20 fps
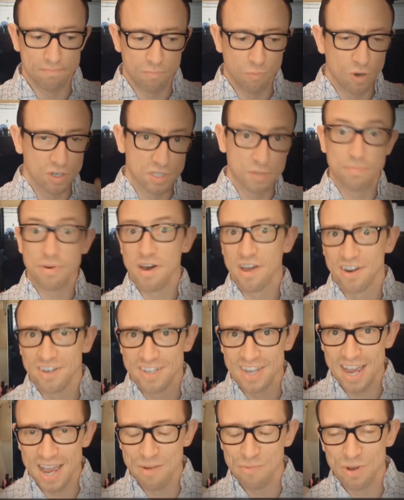once upon a
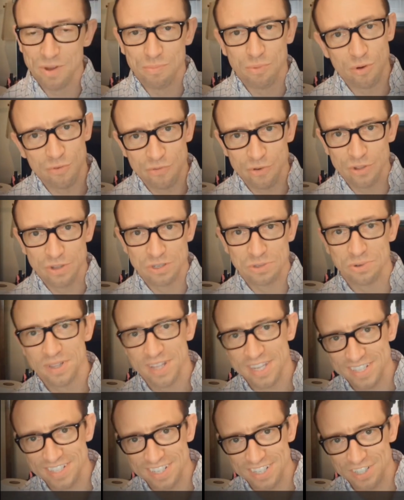time when portfolios were
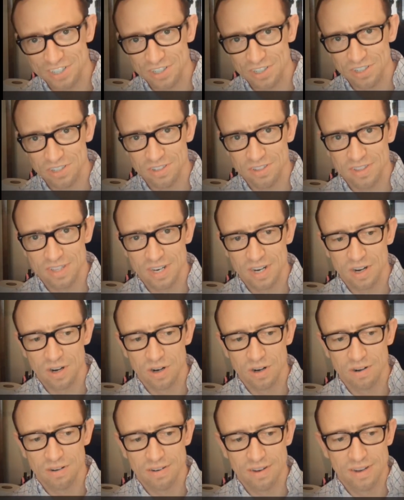less digital,
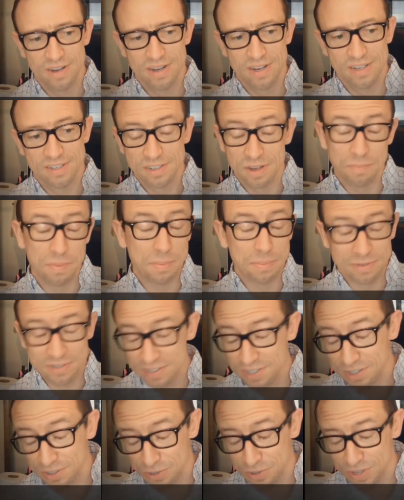and some people
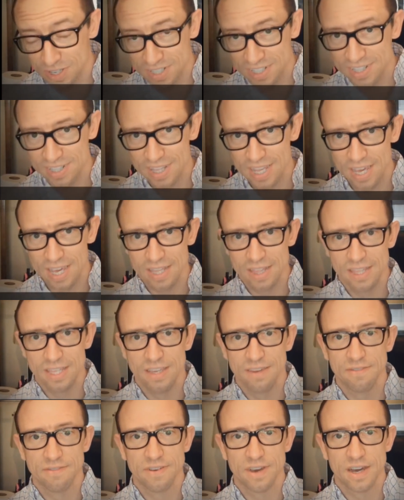still do this, they
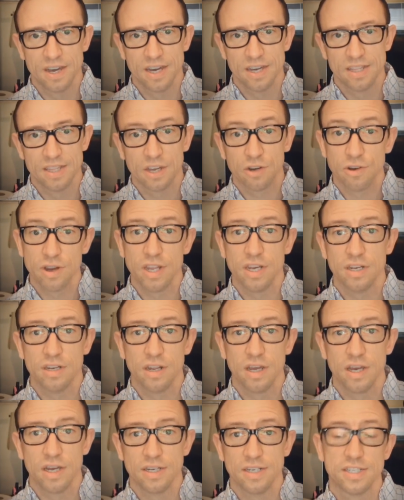create
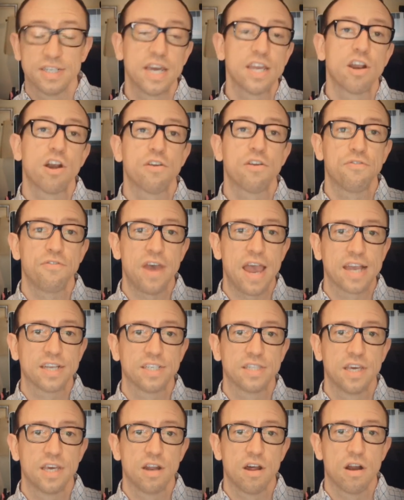design
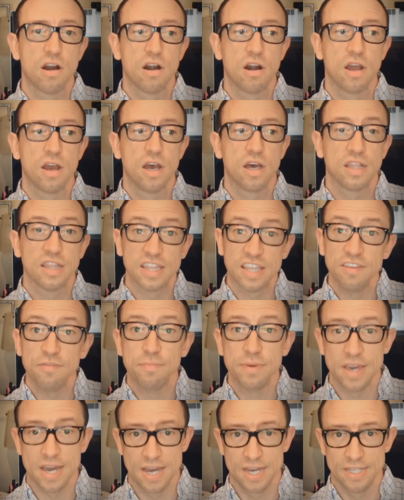artifacts that are leave
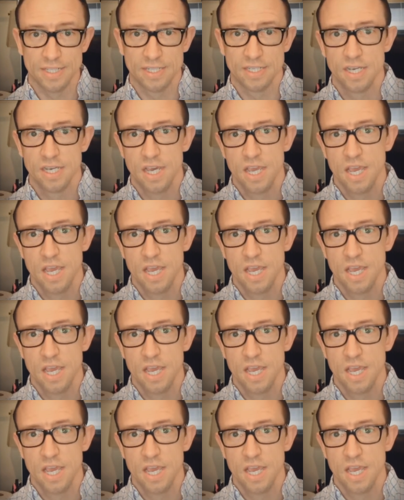behinds.